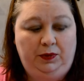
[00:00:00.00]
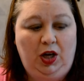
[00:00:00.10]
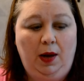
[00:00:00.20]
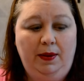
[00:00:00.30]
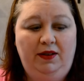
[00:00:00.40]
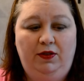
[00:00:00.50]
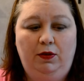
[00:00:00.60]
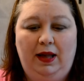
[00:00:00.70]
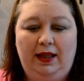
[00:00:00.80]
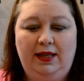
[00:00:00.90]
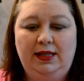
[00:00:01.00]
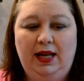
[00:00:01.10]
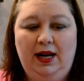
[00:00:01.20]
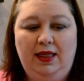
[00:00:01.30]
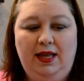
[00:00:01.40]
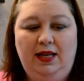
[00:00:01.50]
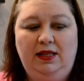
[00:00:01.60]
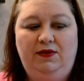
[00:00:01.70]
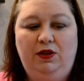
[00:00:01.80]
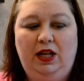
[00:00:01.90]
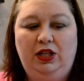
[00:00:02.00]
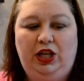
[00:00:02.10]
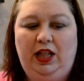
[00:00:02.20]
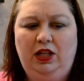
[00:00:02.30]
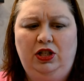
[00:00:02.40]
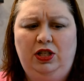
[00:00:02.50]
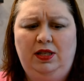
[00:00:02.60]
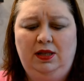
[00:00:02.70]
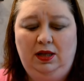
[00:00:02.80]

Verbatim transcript: comment if you like these kind of things, if you like challenges